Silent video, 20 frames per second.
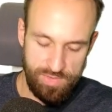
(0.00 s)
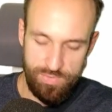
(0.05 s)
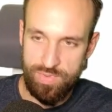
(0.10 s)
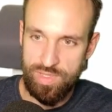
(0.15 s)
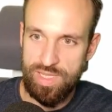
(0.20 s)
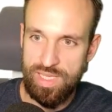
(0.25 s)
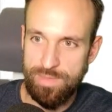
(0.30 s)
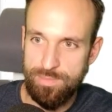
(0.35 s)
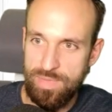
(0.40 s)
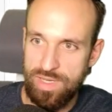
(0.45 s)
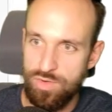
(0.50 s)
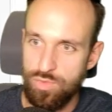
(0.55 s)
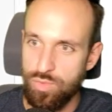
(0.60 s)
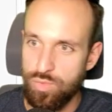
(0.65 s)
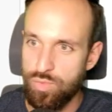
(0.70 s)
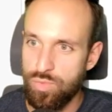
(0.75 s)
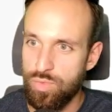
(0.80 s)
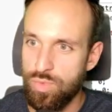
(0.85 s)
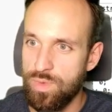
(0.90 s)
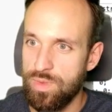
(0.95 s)
feel like my
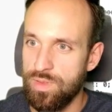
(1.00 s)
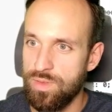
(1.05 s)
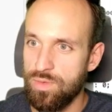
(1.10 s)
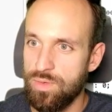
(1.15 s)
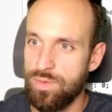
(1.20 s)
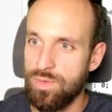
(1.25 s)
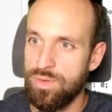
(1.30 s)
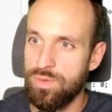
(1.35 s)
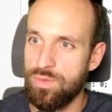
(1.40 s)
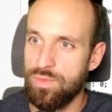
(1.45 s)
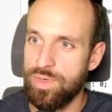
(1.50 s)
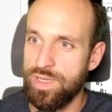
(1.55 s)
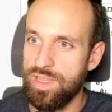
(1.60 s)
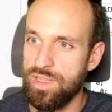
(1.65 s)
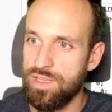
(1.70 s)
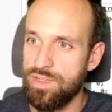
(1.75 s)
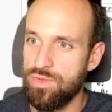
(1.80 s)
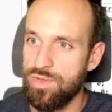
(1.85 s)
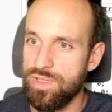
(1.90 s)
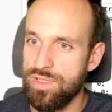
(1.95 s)

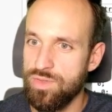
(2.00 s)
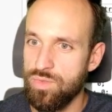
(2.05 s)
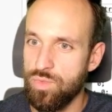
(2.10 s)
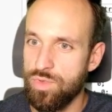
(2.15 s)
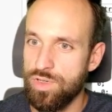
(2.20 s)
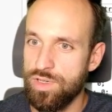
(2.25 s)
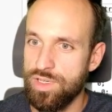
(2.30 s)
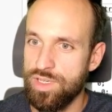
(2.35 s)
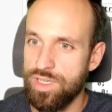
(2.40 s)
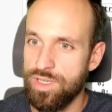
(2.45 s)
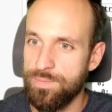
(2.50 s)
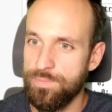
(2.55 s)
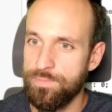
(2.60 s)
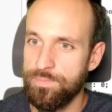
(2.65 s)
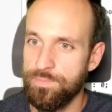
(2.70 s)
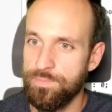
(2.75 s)
reload isn't working.